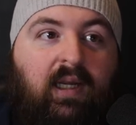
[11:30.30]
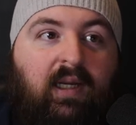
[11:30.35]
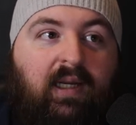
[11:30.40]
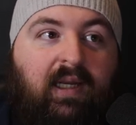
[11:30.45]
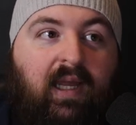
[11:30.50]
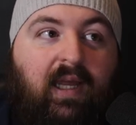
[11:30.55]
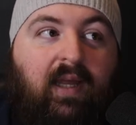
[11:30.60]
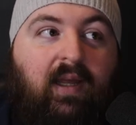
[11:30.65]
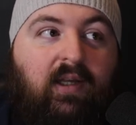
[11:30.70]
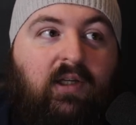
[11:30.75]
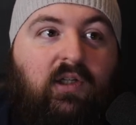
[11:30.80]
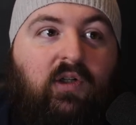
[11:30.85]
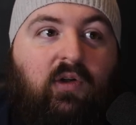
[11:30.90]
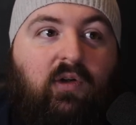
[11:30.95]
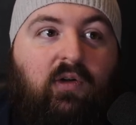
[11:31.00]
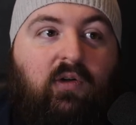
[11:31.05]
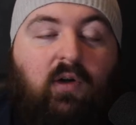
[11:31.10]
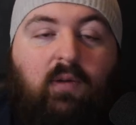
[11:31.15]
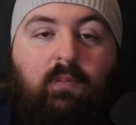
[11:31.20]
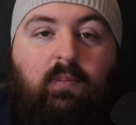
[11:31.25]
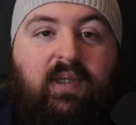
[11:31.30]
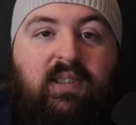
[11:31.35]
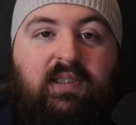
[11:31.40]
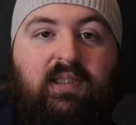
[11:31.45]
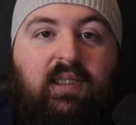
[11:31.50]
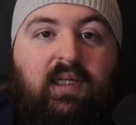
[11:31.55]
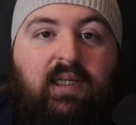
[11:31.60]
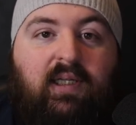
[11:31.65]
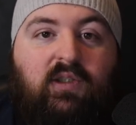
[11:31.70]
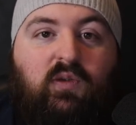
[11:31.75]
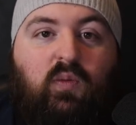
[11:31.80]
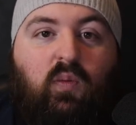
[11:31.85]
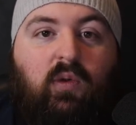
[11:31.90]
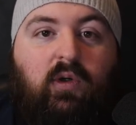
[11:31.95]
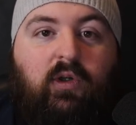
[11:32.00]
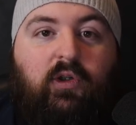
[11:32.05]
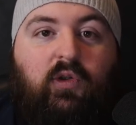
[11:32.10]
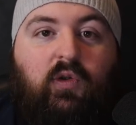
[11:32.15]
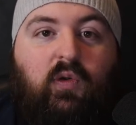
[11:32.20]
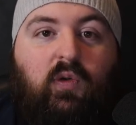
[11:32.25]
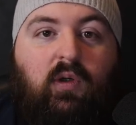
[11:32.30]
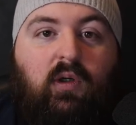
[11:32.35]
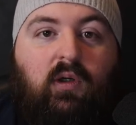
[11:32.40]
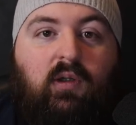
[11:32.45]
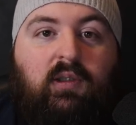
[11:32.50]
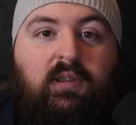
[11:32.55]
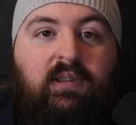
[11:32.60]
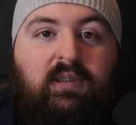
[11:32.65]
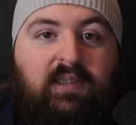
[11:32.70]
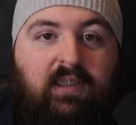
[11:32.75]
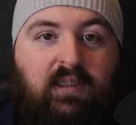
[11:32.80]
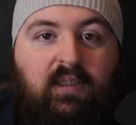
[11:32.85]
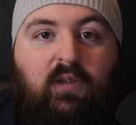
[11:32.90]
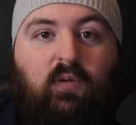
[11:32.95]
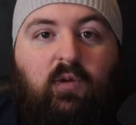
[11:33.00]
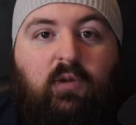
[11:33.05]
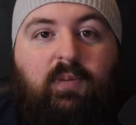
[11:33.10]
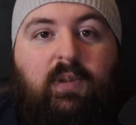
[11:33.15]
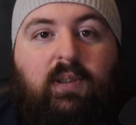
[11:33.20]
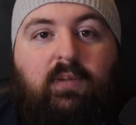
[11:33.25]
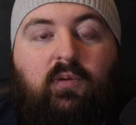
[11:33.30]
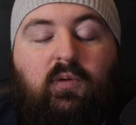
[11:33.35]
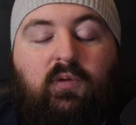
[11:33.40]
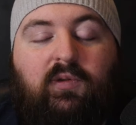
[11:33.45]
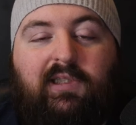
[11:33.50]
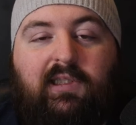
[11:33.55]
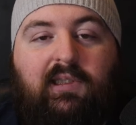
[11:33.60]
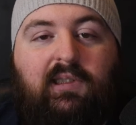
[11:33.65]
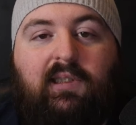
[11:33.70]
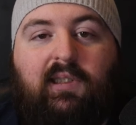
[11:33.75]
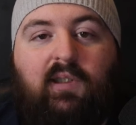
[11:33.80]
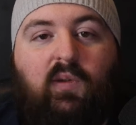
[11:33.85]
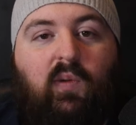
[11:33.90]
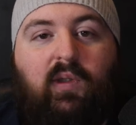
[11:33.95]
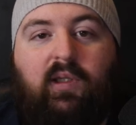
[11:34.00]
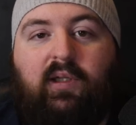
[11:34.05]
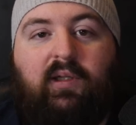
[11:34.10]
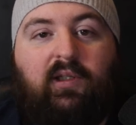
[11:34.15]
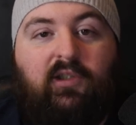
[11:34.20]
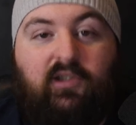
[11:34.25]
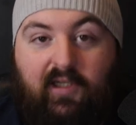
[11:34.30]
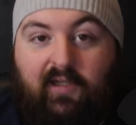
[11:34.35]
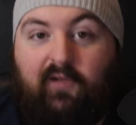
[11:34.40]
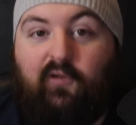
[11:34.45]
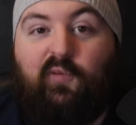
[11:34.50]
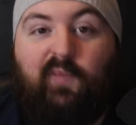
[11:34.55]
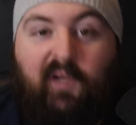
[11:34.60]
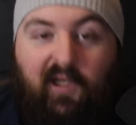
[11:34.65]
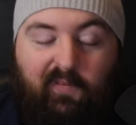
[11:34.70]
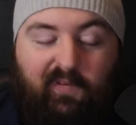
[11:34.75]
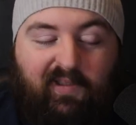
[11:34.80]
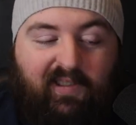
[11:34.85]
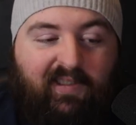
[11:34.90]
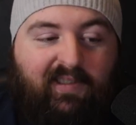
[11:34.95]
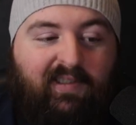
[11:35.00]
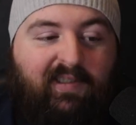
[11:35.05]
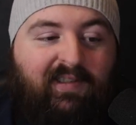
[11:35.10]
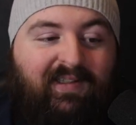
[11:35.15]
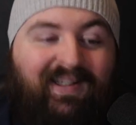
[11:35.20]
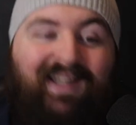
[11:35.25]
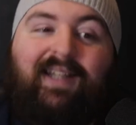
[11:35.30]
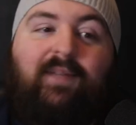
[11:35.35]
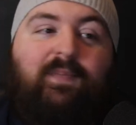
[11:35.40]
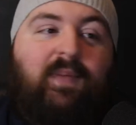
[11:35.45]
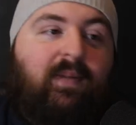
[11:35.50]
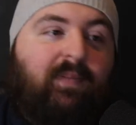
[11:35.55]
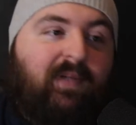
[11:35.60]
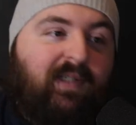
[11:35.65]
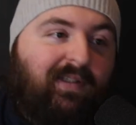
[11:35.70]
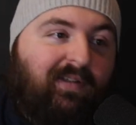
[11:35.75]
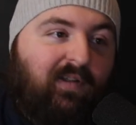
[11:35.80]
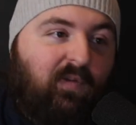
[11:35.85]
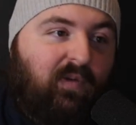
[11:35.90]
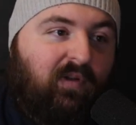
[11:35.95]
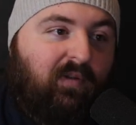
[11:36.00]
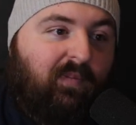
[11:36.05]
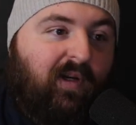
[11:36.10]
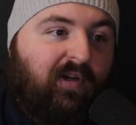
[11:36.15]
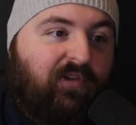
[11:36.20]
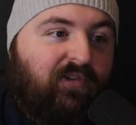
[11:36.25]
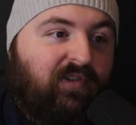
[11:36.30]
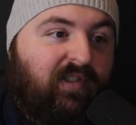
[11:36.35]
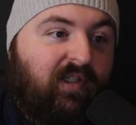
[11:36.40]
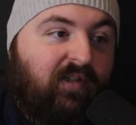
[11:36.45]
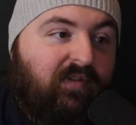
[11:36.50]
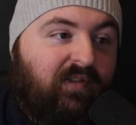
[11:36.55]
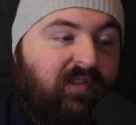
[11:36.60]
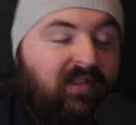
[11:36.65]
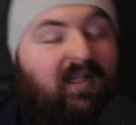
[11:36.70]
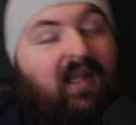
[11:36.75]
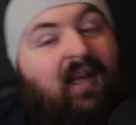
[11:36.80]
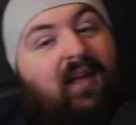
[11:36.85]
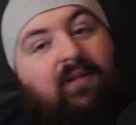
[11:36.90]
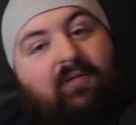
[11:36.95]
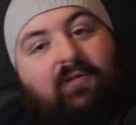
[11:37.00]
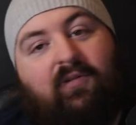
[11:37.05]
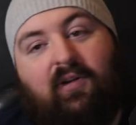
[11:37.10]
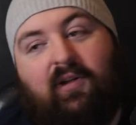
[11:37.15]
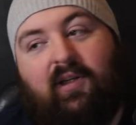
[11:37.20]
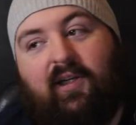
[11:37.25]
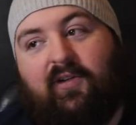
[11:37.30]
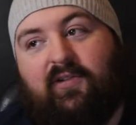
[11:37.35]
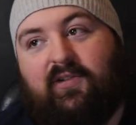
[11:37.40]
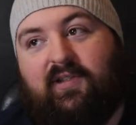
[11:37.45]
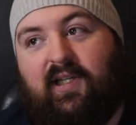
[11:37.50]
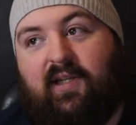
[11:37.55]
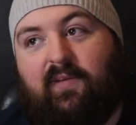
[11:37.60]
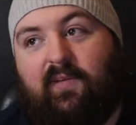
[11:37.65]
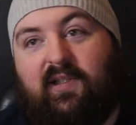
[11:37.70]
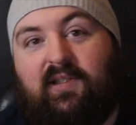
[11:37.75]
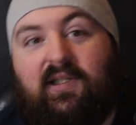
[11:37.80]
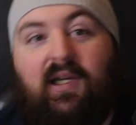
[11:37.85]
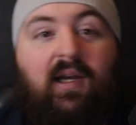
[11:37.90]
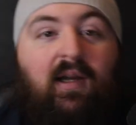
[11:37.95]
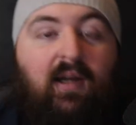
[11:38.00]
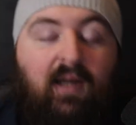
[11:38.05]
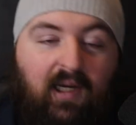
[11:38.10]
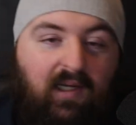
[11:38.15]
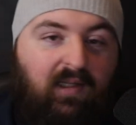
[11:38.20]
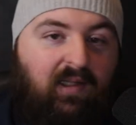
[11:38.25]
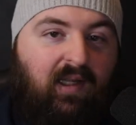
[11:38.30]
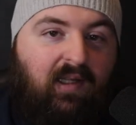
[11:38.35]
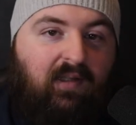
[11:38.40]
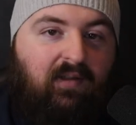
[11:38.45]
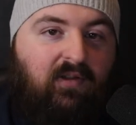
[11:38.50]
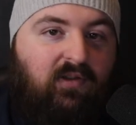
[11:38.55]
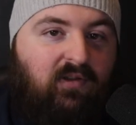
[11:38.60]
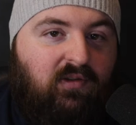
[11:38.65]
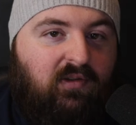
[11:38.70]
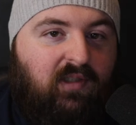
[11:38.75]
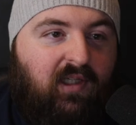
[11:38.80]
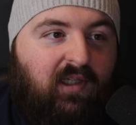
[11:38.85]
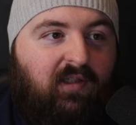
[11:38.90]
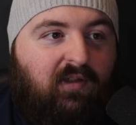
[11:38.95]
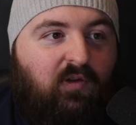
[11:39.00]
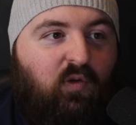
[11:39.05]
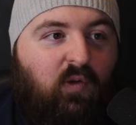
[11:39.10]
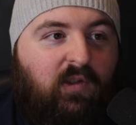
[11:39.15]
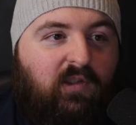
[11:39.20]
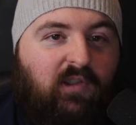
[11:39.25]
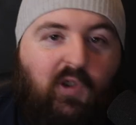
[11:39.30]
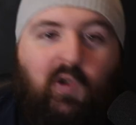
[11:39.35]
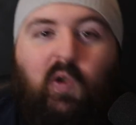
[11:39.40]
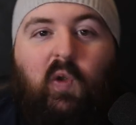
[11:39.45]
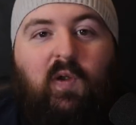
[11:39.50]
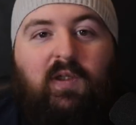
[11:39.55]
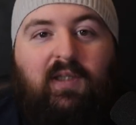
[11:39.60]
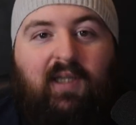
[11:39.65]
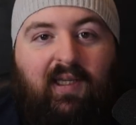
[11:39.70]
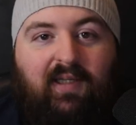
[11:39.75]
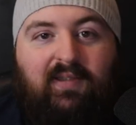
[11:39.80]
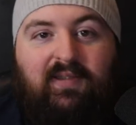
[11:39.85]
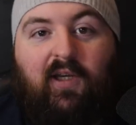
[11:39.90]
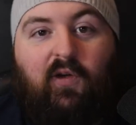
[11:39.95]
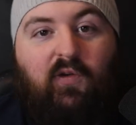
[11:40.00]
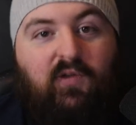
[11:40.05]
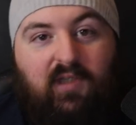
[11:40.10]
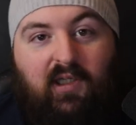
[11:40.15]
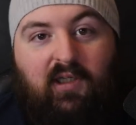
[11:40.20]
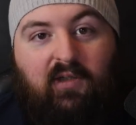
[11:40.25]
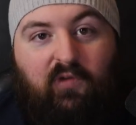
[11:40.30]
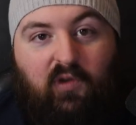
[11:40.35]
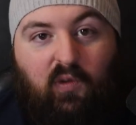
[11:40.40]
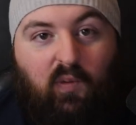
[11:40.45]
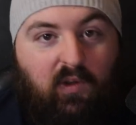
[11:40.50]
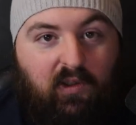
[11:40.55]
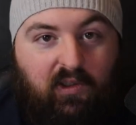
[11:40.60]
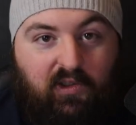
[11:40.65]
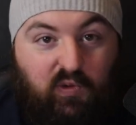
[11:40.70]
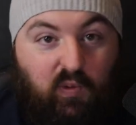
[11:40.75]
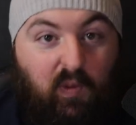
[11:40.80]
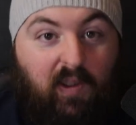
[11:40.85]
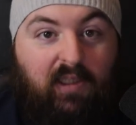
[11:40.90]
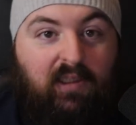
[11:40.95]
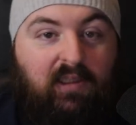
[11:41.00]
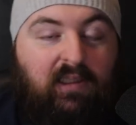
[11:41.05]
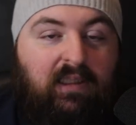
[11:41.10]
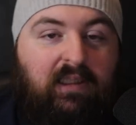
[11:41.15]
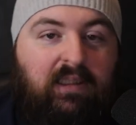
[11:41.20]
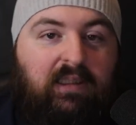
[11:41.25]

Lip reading: get hindered on busy nights where you're dealing with people, dealing with the general public, then maybe dealing with emergency services, then filling out statements. And then there's like going to court dates outside of your work as well.